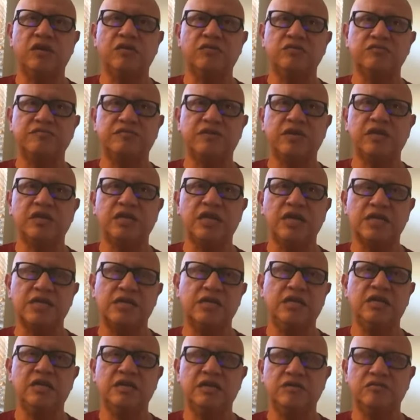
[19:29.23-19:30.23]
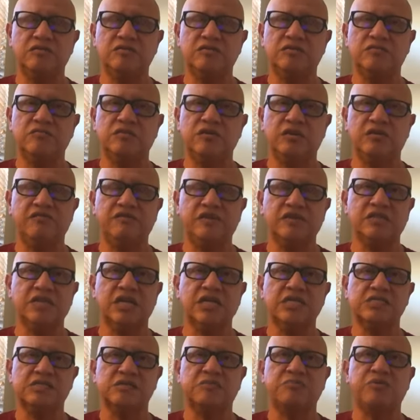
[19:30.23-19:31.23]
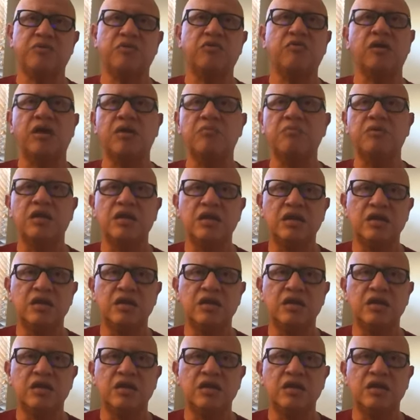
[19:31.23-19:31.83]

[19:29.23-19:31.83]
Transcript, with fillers: I was very lucky. It's a really fantastic program